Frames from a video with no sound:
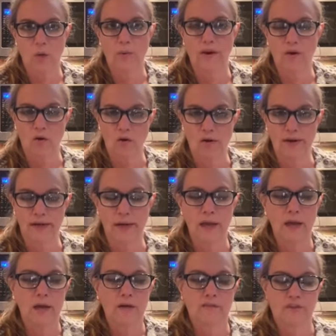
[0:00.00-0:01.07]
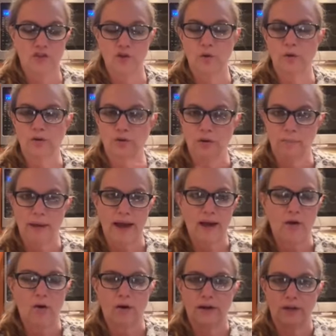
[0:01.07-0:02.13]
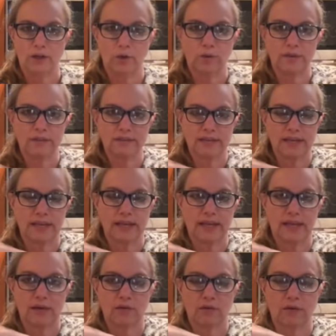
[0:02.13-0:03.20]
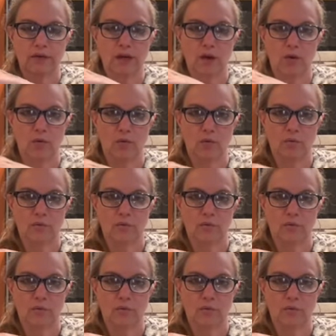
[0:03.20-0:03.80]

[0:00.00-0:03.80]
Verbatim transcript: on that you can look back on, and you can see, you know,